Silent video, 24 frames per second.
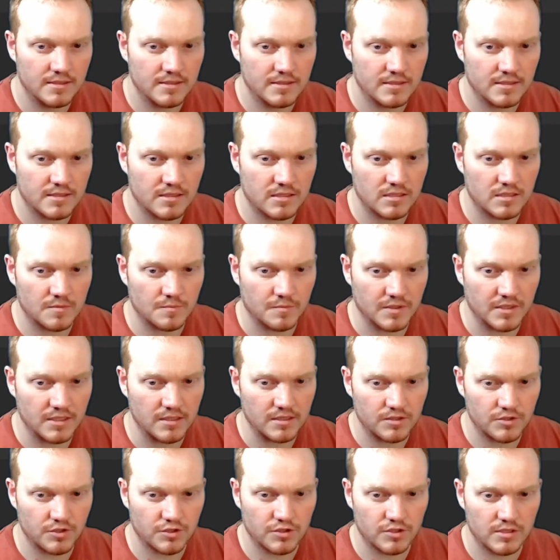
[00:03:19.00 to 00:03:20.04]

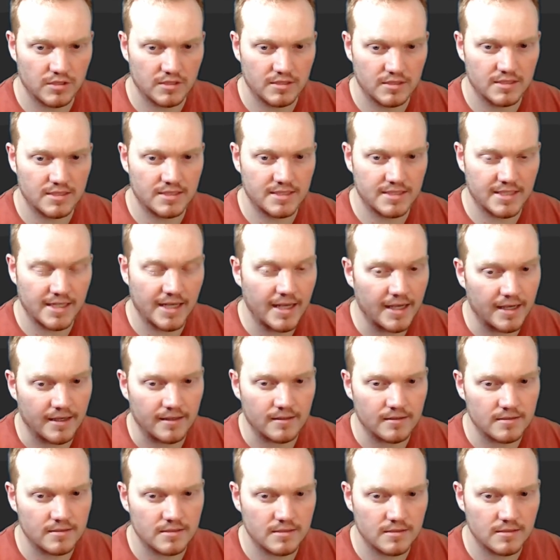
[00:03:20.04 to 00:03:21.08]
speech
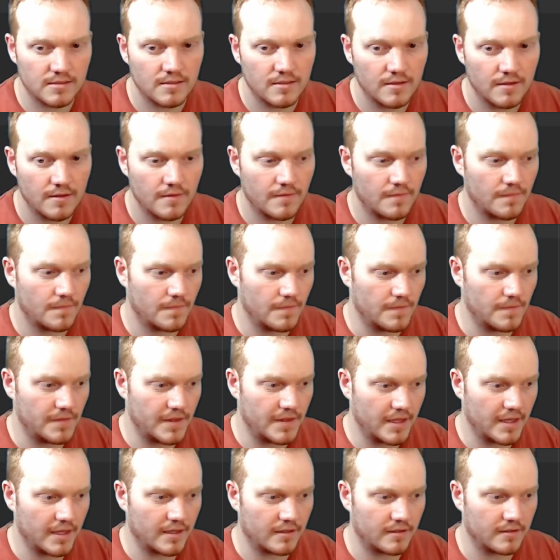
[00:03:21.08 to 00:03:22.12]
text,
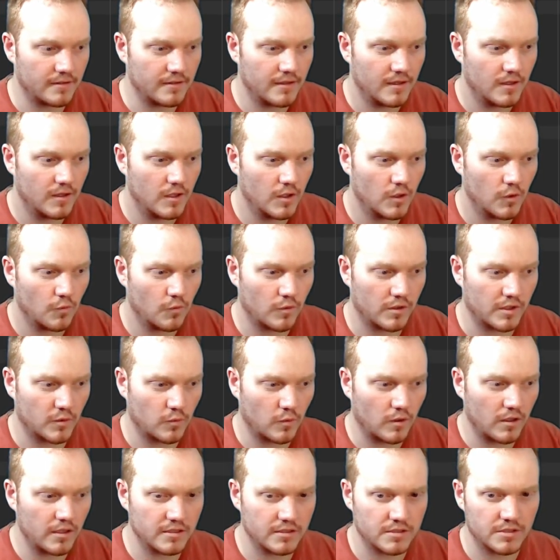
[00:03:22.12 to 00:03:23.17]
then what I
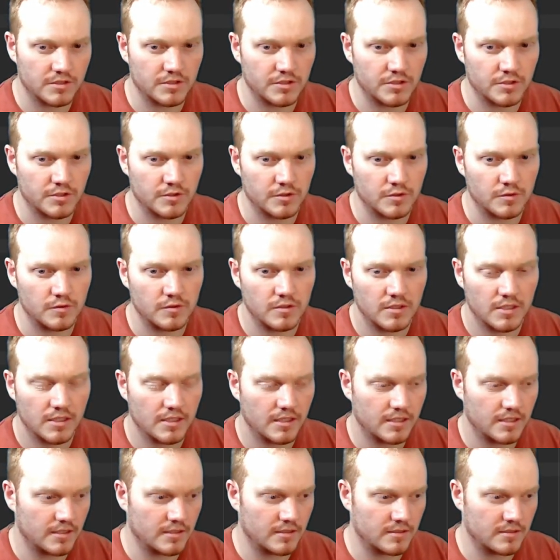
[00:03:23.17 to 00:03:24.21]
want it to do
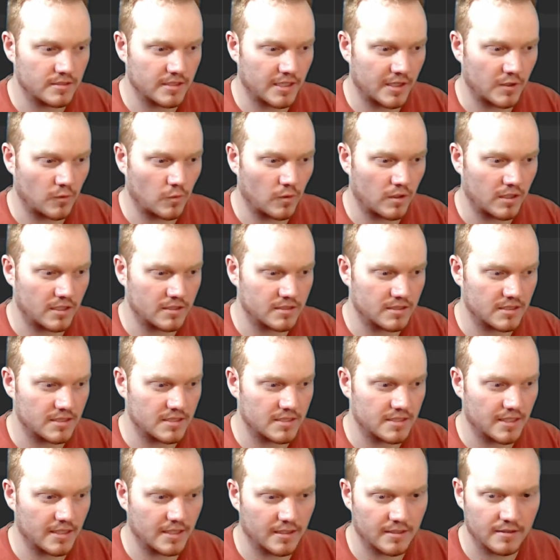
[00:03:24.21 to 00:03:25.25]
is I want it to
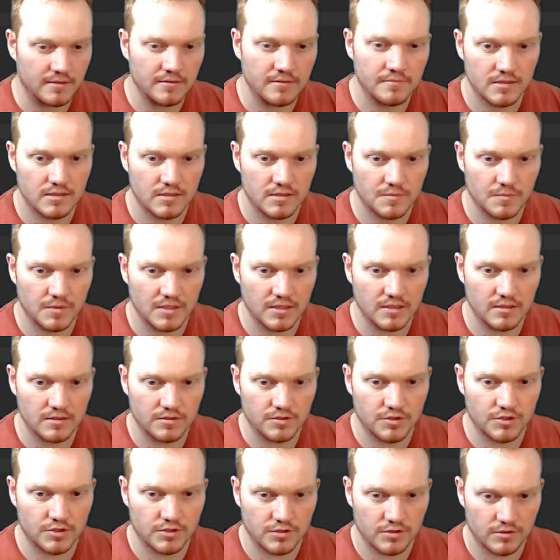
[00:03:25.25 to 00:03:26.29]
say
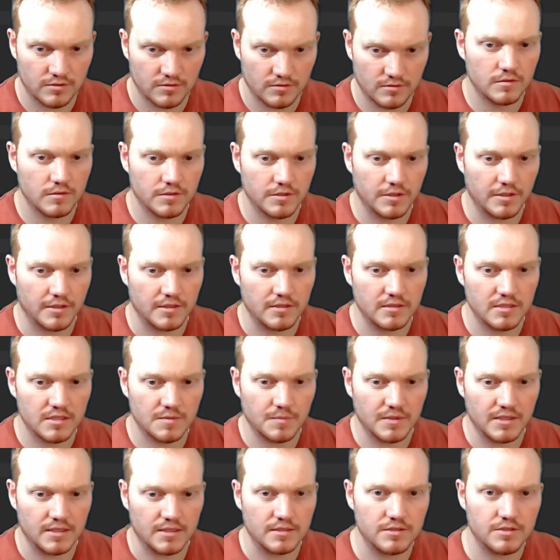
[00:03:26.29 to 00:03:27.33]
speech Sorry,
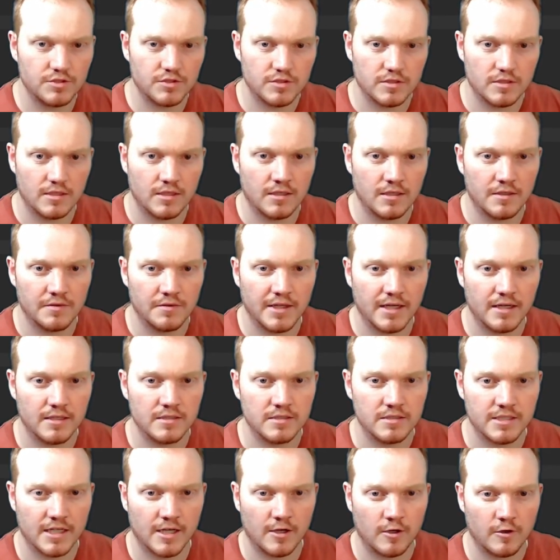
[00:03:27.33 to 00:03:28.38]
speech, uh, that
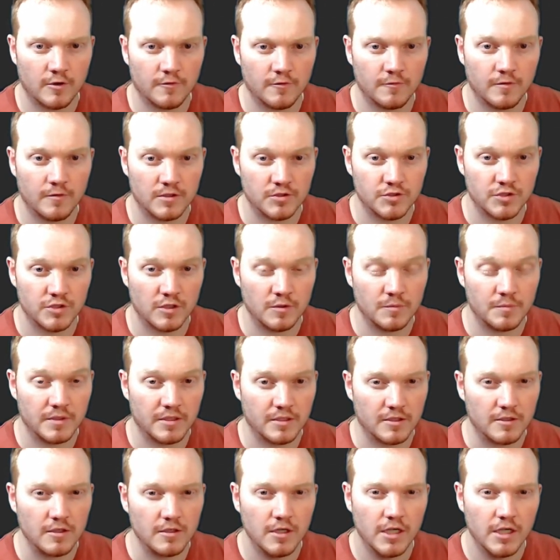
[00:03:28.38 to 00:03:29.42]
is our function up here.